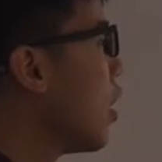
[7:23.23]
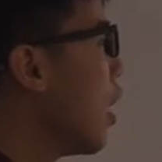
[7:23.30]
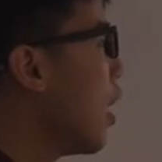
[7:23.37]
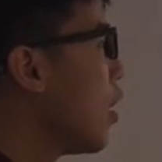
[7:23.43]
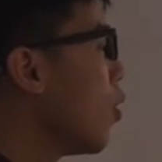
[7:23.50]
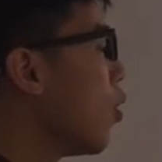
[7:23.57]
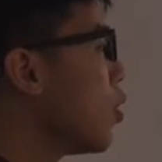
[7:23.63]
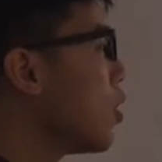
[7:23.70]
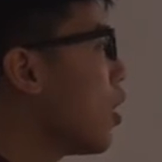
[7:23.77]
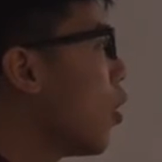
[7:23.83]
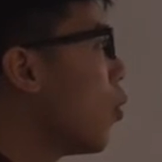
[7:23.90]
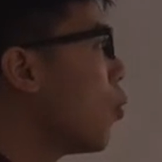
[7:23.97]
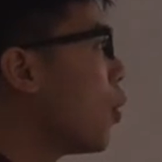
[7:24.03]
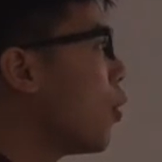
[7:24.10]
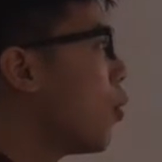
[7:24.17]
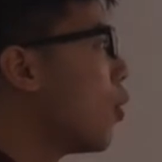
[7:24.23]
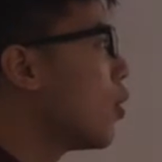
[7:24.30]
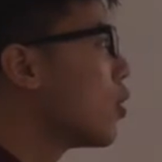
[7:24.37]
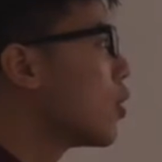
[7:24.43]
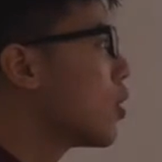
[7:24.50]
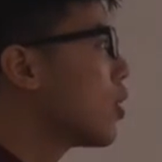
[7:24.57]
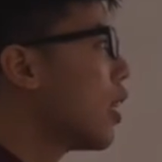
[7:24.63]
And also we
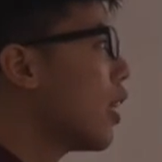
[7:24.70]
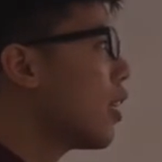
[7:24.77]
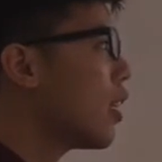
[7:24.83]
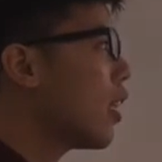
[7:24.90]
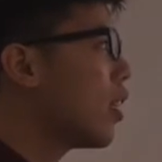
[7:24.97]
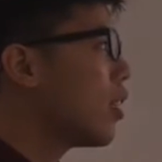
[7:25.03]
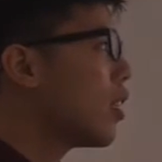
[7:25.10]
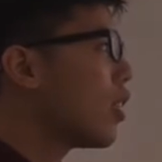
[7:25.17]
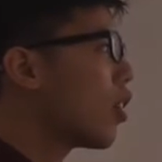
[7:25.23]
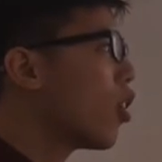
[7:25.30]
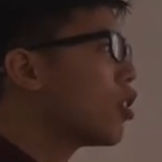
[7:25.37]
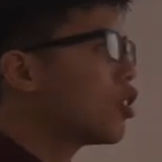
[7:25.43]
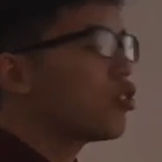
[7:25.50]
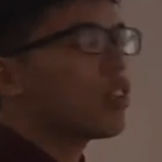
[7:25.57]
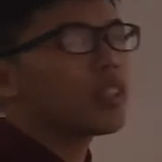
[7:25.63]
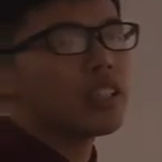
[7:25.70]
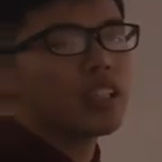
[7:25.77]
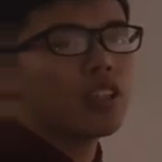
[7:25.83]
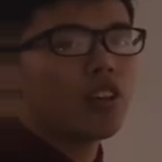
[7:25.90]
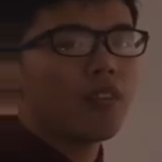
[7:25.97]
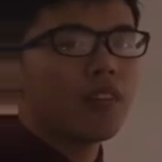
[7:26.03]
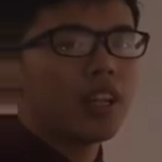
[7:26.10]
will take the
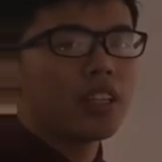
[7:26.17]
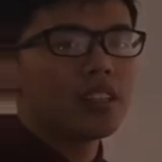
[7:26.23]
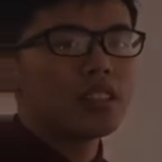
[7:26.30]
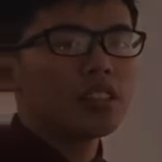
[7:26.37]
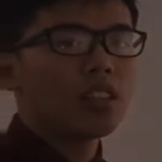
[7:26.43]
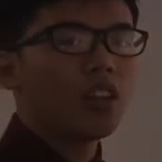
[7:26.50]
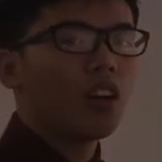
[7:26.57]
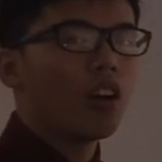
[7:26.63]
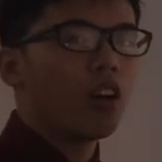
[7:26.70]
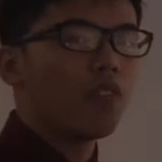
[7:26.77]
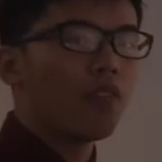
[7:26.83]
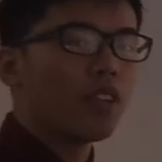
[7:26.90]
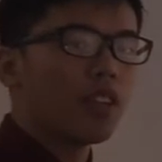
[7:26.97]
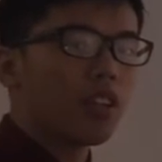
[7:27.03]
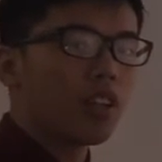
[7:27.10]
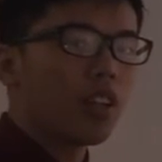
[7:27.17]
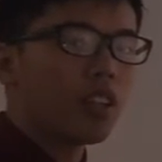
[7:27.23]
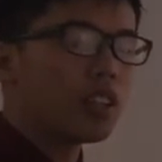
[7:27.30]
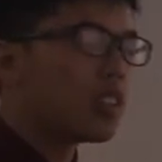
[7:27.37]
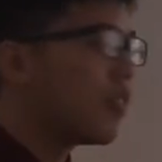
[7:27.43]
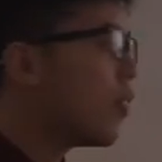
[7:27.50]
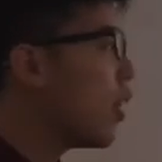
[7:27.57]
constructive comments of the
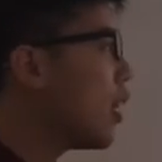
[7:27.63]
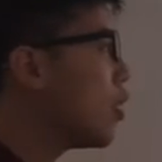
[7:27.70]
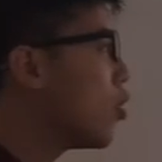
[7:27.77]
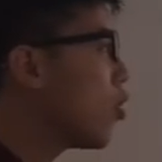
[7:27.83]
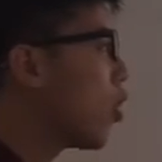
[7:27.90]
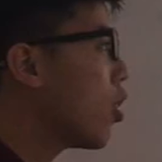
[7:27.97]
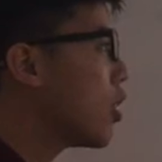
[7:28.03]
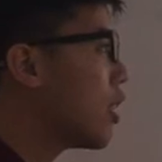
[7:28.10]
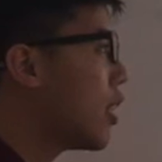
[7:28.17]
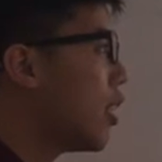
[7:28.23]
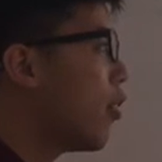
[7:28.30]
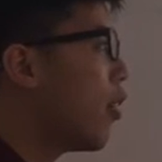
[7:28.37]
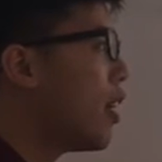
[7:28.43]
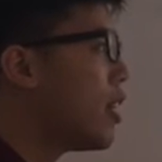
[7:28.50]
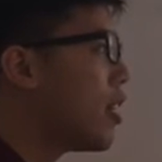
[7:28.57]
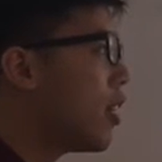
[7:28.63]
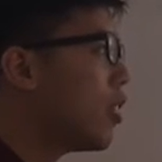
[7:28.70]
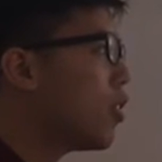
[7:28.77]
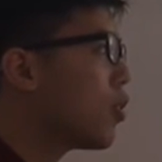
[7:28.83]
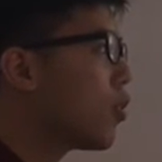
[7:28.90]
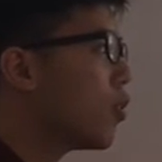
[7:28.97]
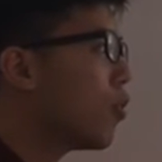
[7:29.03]
customer into
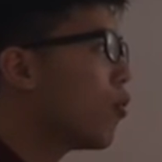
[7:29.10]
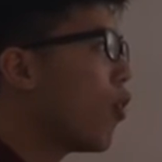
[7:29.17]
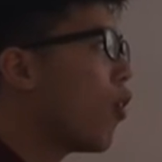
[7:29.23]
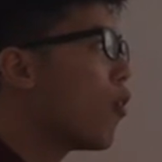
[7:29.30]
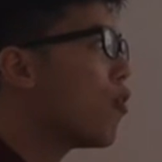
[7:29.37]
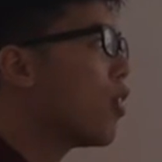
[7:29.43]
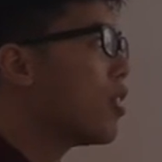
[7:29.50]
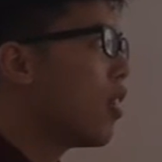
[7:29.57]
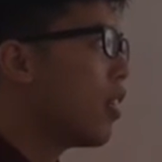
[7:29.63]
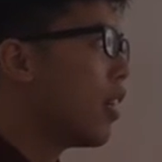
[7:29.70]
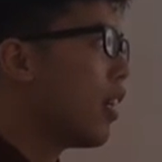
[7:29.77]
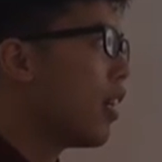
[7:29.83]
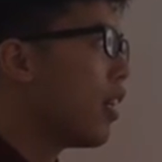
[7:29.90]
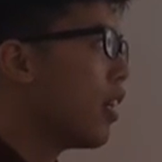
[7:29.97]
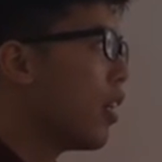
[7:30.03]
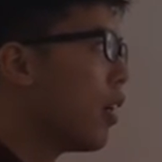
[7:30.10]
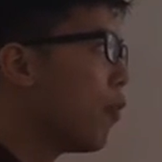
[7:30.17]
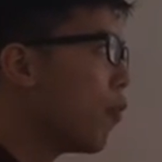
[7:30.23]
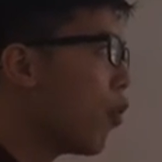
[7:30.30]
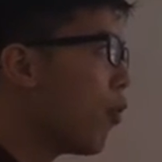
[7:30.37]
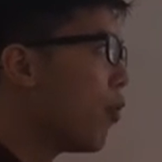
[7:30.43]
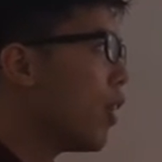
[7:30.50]
consideration for further
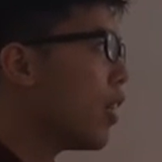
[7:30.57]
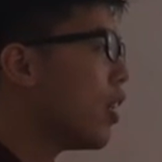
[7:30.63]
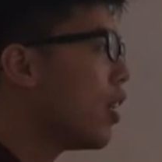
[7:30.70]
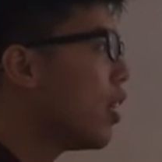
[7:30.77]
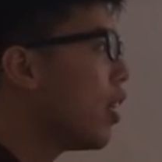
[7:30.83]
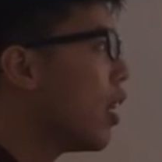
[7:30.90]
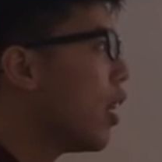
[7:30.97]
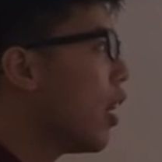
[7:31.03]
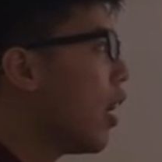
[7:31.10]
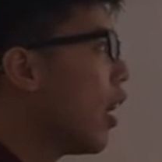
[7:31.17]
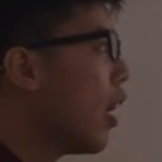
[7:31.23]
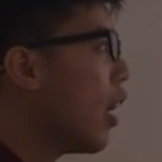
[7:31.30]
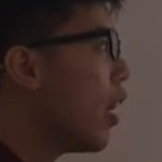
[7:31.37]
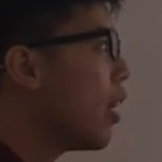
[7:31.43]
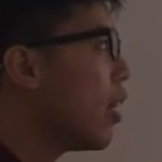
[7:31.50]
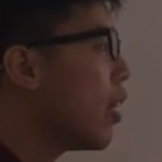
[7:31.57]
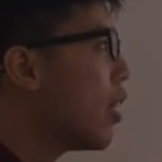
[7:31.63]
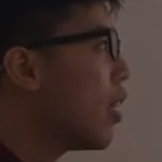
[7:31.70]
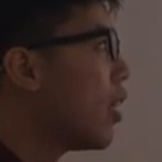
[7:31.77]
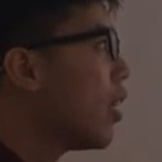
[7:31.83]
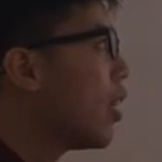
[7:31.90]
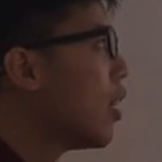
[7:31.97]
improvement. And
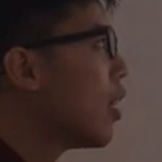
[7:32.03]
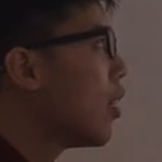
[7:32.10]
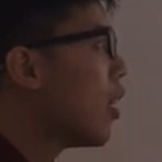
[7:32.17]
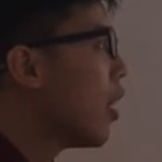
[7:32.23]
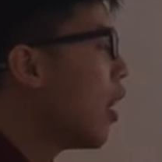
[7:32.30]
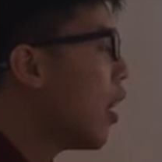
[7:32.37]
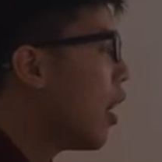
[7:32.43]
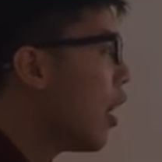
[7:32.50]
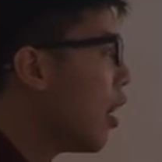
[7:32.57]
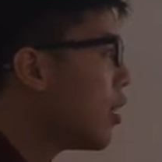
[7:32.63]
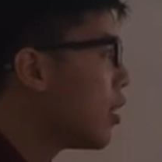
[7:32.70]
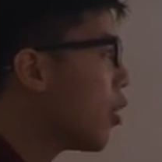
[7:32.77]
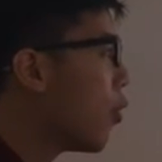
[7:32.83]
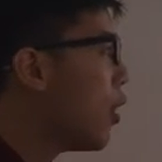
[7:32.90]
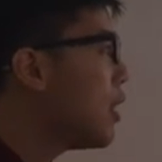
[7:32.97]
the